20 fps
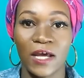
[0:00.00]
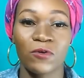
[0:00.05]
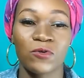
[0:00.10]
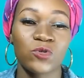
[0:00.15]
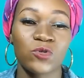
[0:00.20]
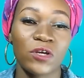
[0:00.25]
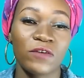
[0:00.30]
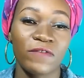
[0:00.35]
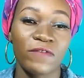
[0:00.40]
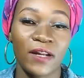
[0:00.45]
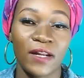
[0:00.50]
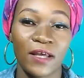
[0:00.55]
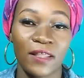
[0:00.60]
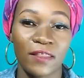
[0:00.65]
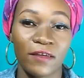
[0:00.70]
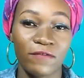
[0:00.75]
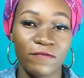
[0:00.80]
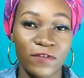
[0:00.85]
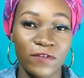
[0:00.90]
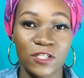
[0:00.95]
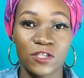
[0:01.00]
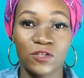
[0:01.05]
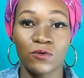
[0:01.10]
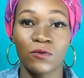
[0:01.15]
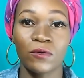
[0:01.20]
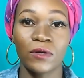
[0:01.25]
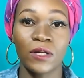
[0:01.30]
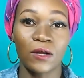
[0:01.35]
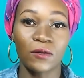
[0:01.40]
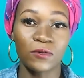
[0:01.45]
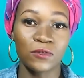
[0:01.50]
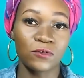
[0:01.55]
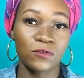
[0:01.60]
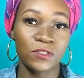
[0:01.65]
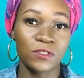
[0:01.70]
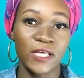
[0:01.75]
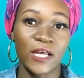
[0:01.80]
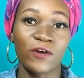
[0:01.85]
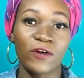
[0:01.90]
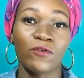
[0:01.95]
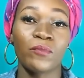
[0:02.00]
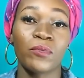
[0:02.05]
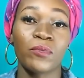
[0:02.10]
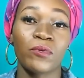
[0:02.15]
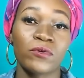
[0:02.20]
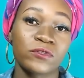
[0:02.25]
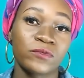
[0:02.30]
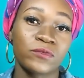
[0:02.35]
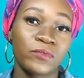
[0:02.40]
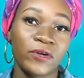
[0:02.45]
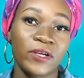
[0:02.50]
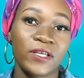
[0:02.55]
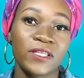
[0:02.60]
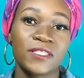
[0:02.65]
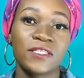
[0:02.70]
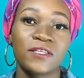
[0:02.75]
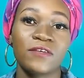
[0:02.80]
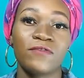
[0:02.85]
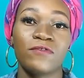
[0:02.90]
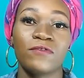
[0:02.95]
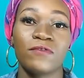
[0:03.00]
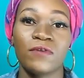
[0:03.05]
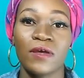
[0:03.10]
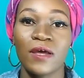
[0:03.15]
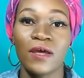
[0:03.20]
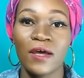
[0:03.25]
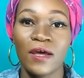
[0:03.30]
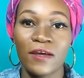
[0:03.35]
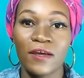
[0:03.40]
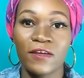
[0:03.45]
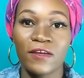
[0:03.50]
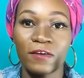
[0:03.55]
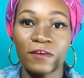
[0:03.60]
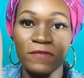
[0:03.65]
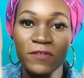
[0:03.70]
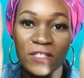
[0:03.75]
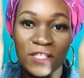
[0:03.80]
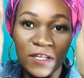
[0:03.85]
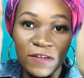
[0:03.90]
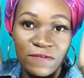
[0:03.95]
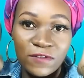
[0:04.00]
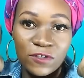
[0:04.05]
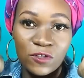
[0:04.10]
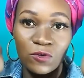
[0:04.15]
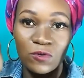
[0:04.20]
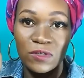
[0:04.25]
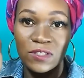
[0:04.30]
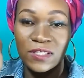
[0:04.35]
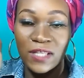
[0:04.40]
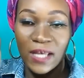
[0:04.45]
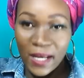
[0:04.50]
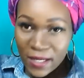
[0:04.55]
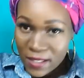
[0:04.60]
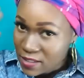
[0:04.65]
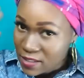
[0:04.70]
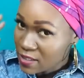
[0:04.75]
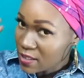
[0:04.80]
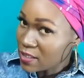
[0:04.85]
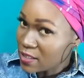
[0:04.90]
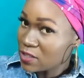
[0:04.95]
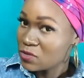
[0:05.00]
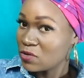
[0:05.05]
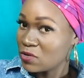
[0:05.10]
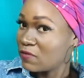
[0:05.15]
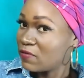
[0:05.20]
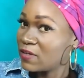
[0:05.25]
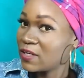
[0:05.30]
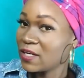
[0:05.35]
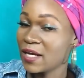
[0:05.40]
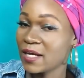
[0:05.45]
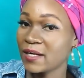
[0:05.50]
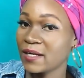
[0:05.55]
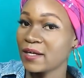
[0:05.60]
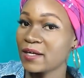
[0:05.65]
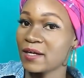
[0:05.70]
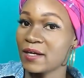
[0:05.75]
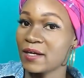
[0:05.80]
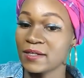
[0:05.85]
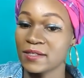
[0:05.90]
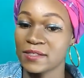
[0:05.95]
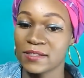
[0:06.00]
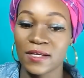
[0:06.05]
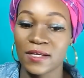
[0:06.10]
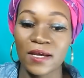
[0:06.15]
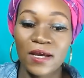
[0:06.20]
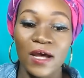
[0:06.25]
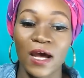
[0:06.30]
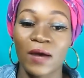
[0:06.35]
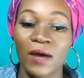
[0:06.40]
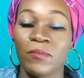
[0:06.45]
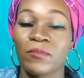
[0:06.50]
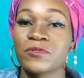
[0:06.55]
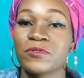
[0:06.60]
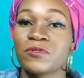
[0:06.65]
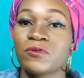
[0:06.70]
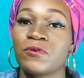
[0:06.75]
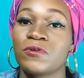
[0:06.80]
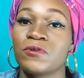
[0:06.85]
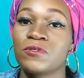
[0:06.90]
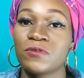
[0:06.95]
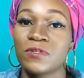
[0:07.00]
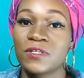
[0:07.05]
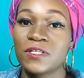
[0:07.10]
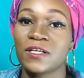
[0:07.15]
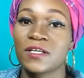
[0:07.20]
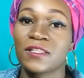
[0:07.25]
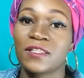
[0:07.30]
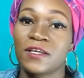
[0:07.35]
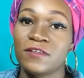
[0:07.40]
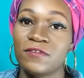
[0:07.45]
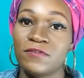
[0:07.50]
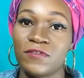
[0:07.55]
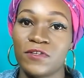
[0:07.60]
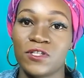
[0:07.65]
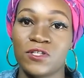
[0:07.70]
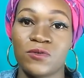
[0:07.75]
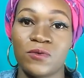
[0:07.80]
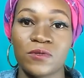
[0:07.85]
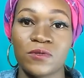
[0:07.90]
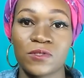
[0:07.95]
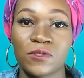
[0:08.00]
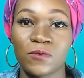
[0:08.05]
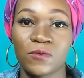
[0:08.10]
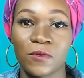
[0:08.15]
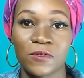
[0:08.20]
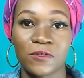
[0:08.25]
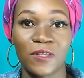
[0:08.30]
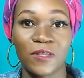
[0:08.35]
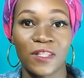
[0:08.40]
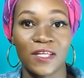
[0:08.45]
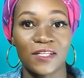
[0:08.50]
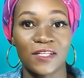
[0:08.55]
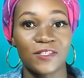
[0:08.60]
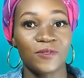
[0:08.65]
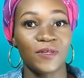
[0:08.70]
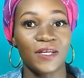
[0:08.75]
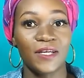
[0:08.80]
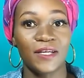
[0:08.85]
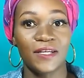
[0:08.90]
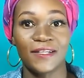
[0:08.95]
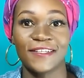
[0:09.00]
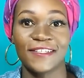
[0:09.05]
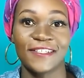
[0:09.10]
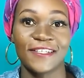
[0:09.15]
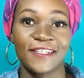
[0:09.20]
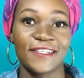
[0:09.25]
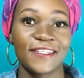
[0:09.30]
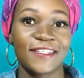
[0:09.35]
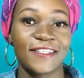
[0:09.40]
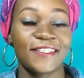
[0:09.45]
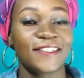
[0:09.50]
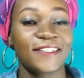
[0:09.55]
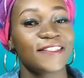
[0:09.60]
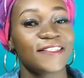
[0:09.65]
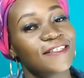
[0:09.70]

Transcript: I also have another video on how to style box braids if you've shaved your sides and you have an undercut. I'm also going to link that video so that you can just